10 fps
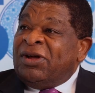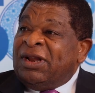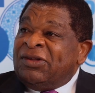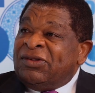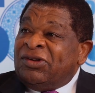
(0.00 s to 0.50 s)

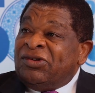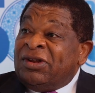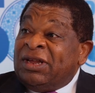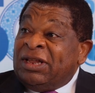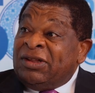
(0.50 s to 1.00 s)

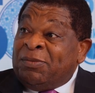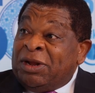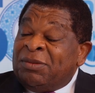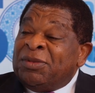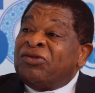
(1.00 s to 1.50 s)
organization, the
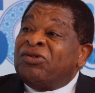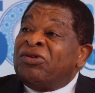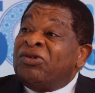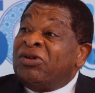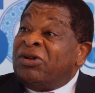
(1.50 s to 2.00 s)

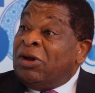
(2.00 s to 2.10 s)
Inter-Parliamentary Union,